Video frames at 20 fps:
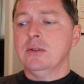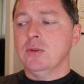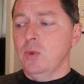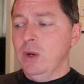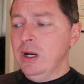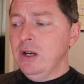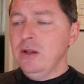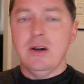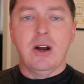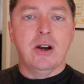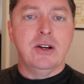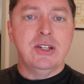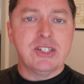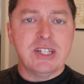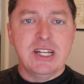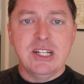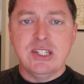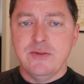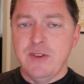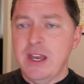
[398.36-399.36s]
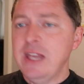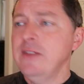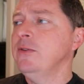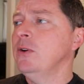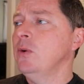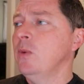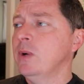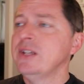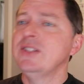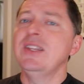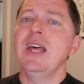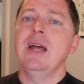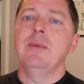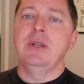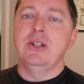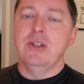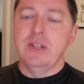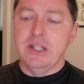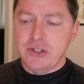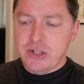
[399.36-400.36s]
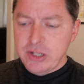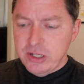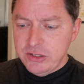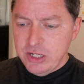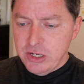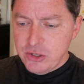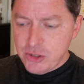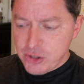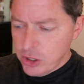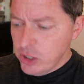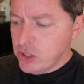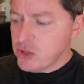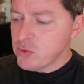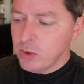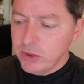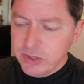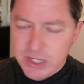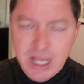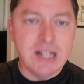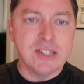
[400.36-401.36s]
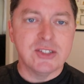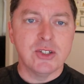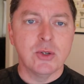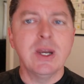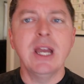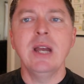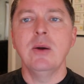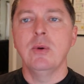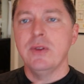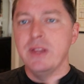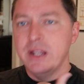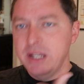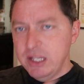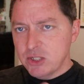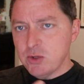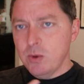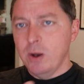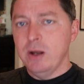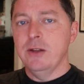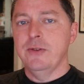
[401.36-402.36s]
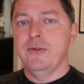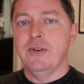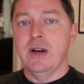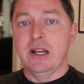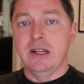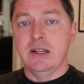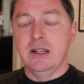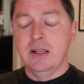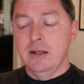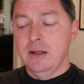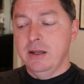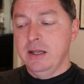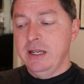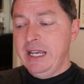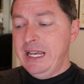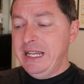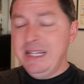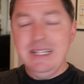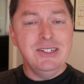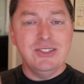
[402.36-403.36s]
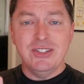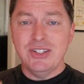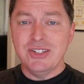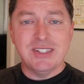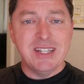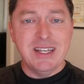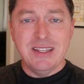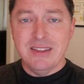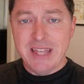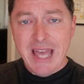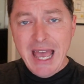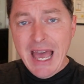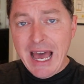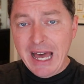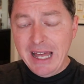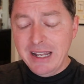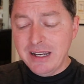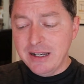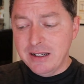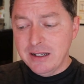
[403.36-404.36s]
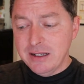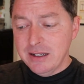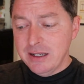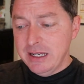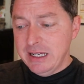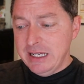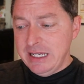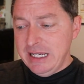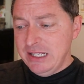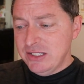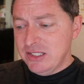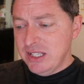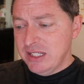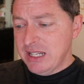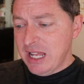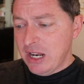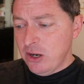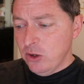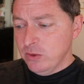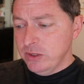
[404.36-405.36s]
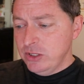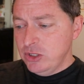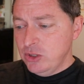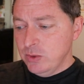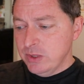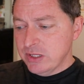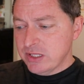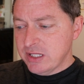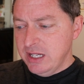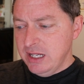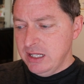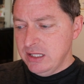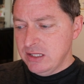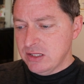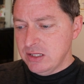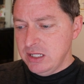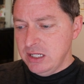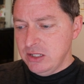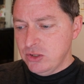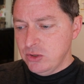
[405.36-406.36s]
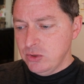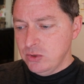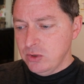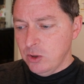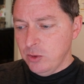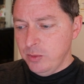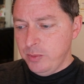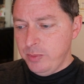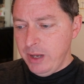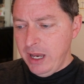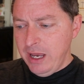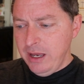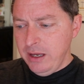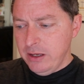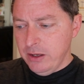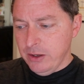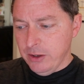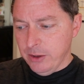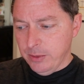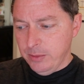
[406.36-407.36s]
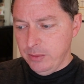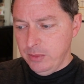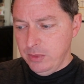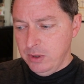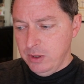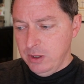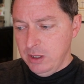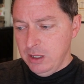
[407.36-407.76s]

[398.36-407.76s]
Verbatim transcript: well, are his kids faithful? What does that mean? Do they attend church? Well, yes. Okay, well, then he's qualified. He didn't just say that. He said not only do his kids need to obey him,